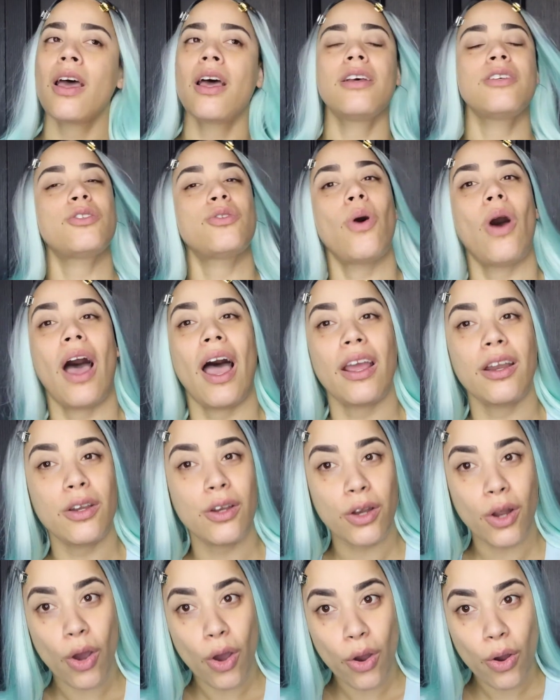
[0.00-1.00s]
So I
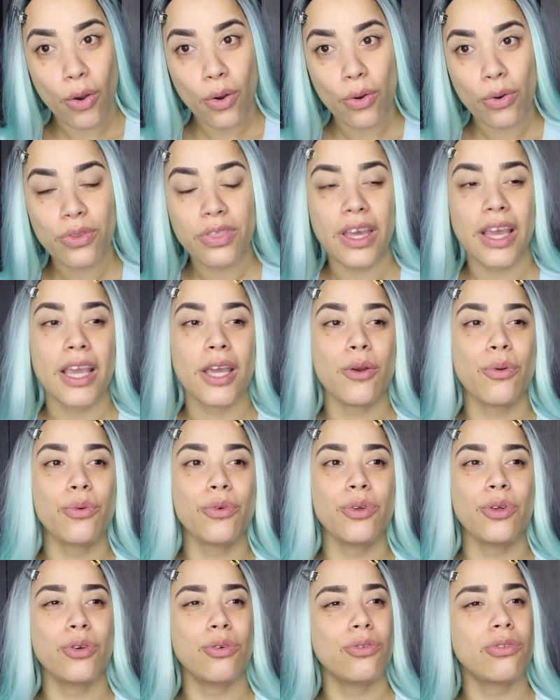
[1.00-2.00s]
know they
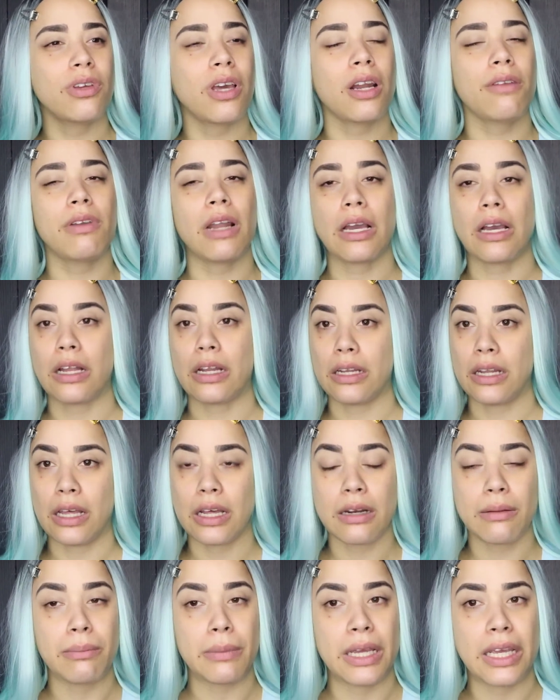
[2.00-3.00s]
don't use kind of like a
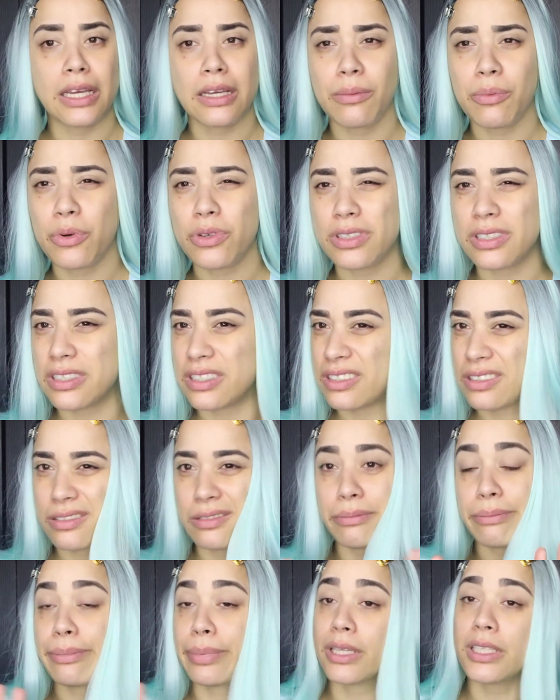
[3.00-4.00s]
lot of makeup, or
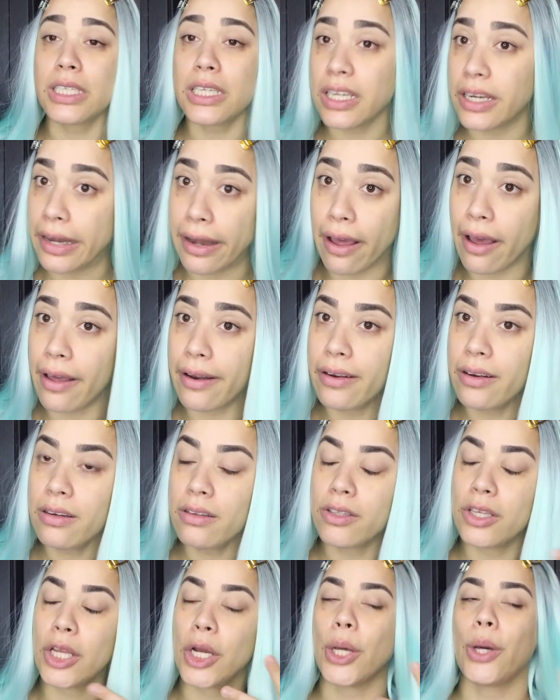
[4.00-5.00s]
basically none,
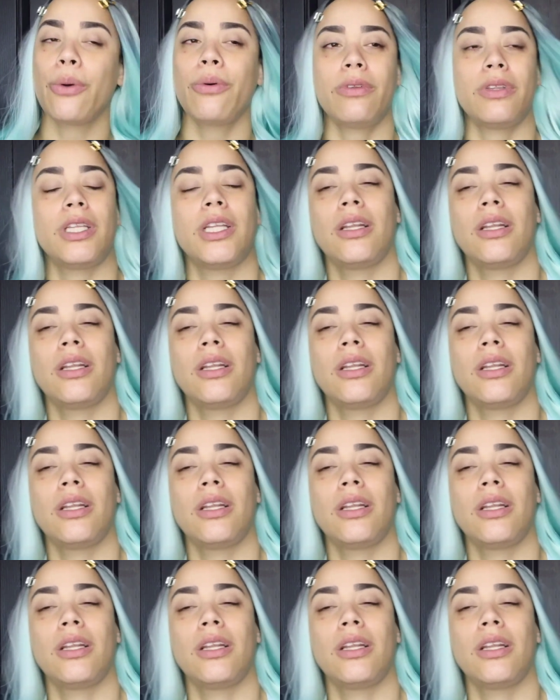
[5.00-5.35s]
you know.